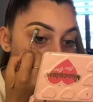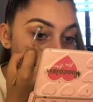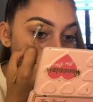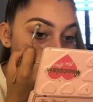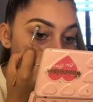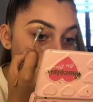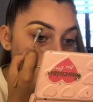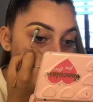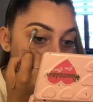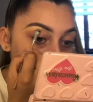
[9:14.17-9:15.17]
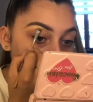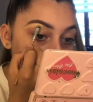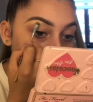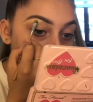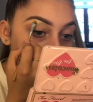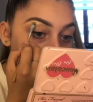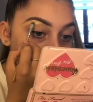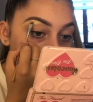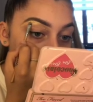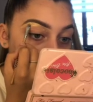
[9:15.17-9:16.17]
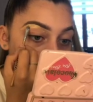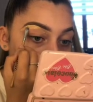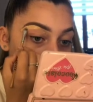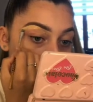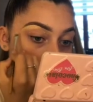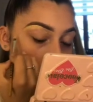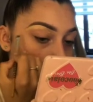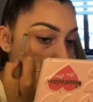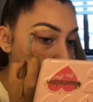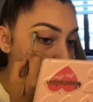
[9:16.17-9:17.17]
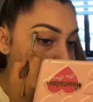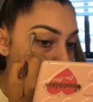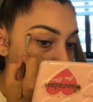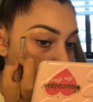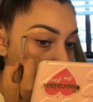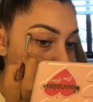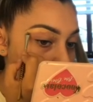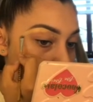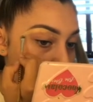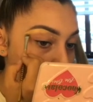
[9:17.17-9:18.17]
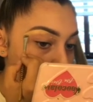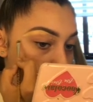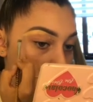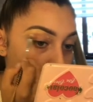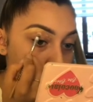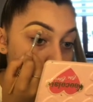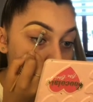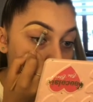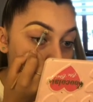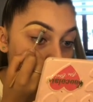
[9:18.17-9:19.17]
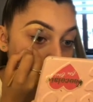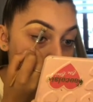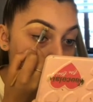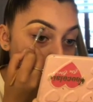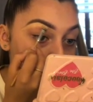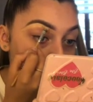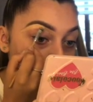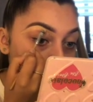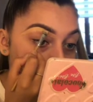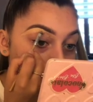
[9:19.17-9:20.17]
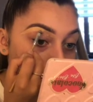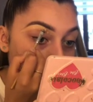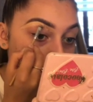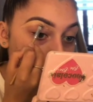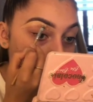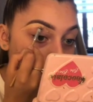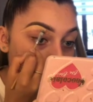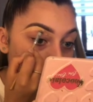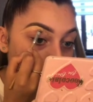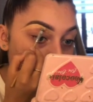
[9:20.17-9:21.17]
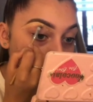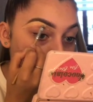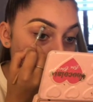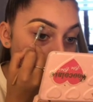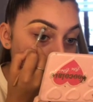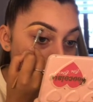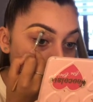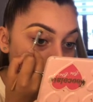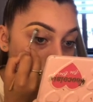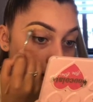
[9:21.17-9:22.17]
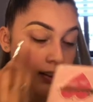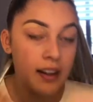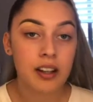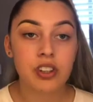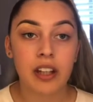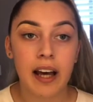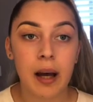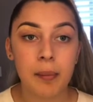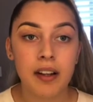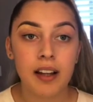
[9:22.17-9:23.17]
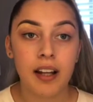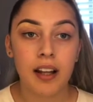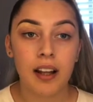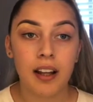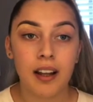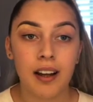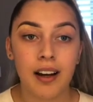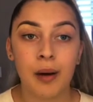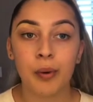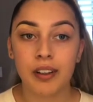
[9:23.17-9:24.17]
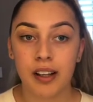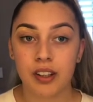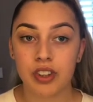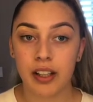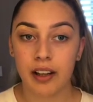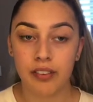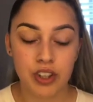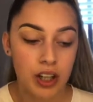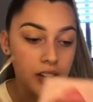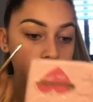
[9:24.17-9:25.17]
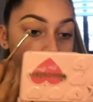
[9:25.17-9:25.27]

I'm quite glad that I've had this opportunity to just be able to start it. And I think if lockdown didn't actually happen, then I wouldn't actually have the channel.